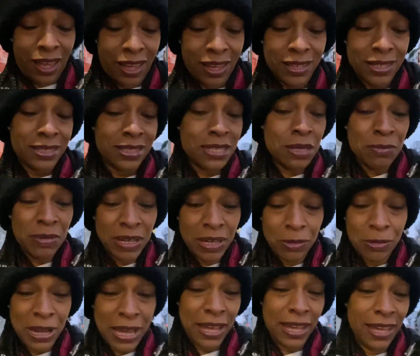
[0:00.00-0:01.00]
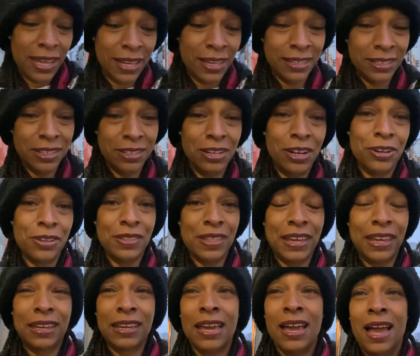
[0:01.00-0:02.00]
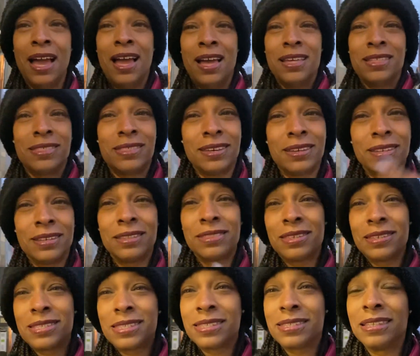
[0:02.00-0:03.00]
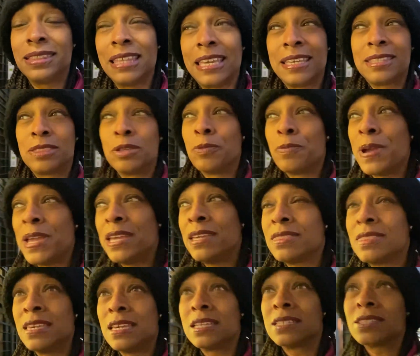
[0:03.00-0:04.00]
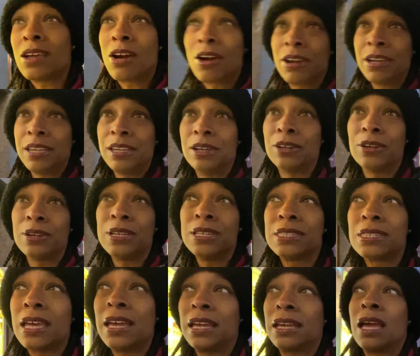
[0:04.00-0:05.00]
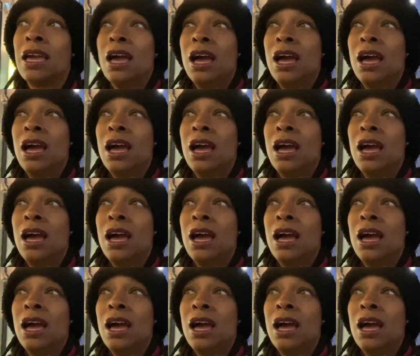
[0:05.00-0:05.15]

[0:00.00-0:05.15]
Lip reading: send me away. You know, like the way things are here is like